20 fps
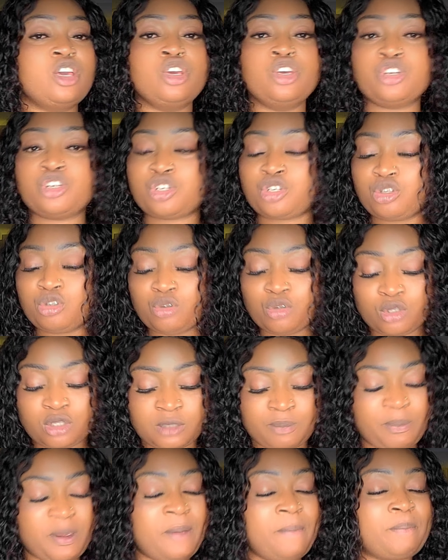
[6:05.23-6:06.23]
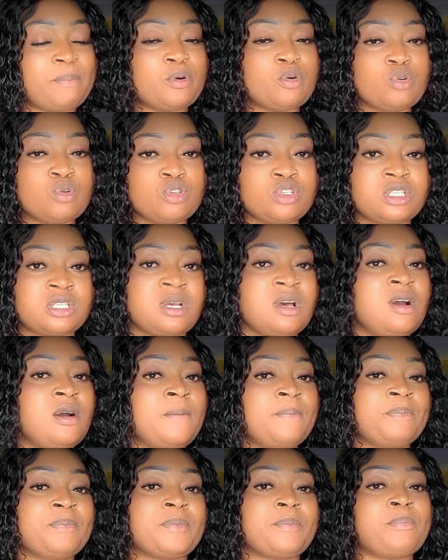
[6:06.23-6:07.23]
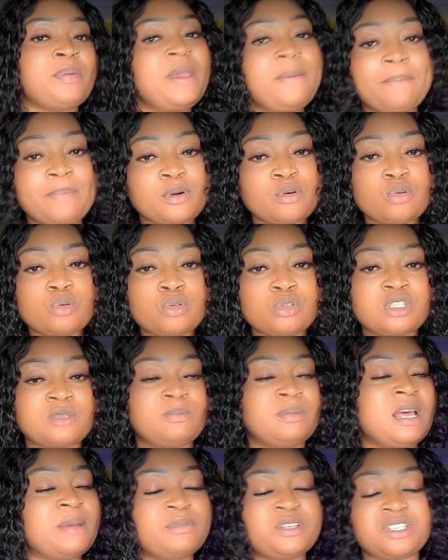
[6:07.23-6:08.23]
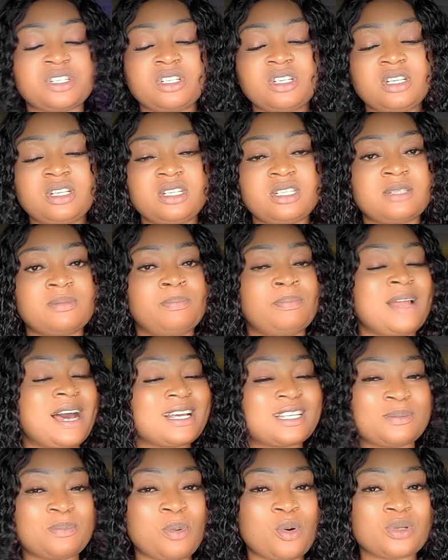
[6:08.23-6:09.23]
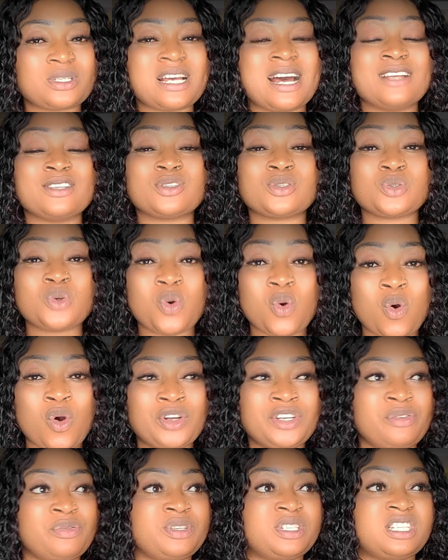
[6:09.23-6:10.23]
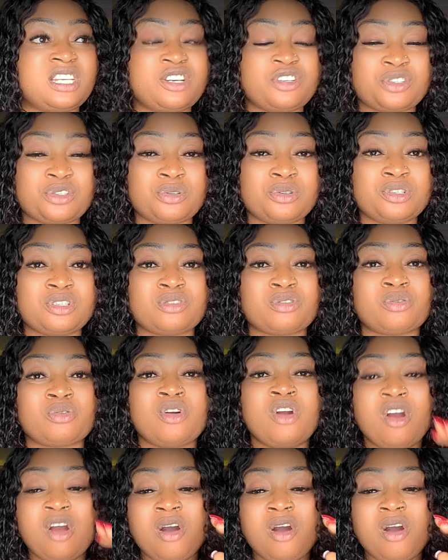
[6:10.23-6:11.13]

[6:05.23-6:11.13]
issues, pimples, blemishes, black spot, and so on, irritations,